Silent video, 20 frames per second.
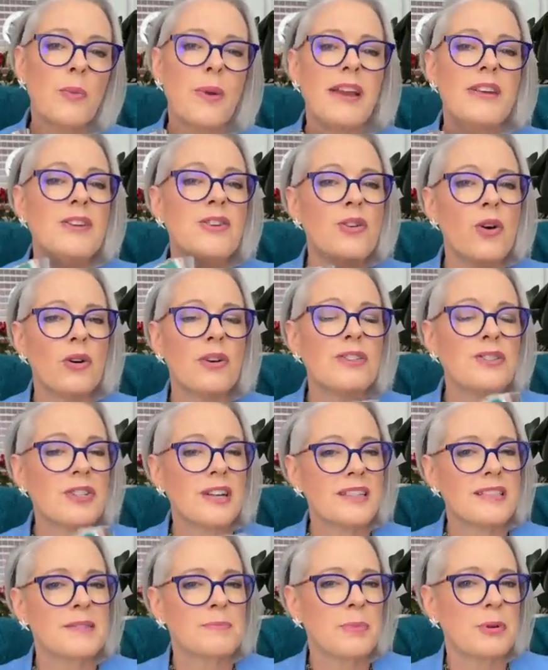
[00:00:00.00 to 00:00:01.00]
We're not
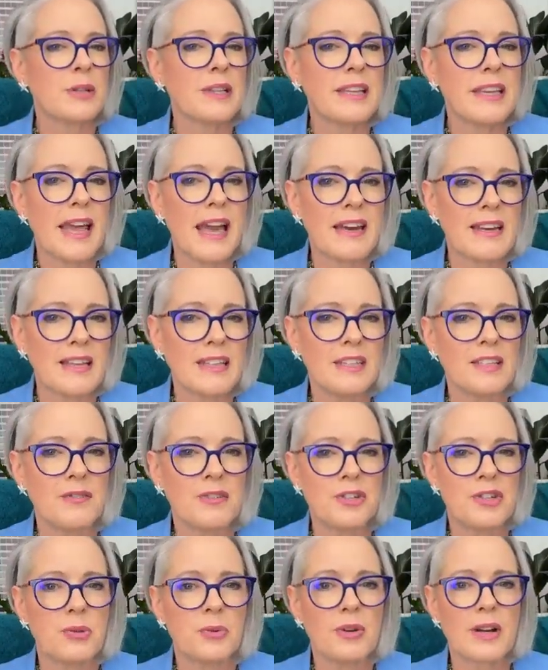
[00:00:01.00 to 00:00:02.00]
just pulling out
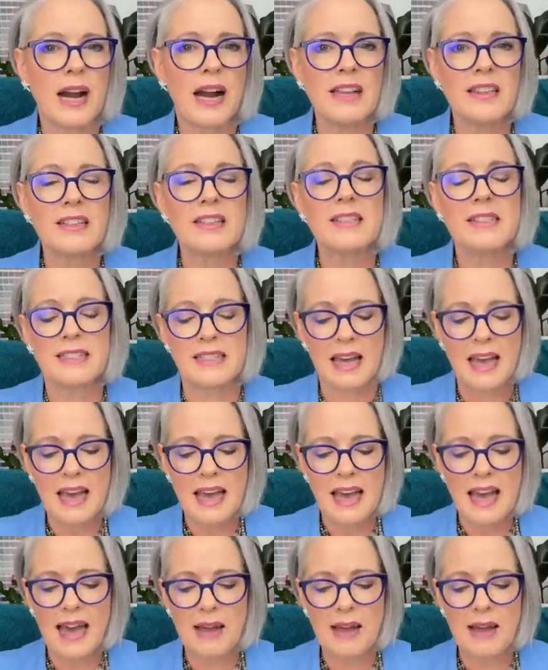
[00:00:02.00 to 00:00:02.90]
individual colours,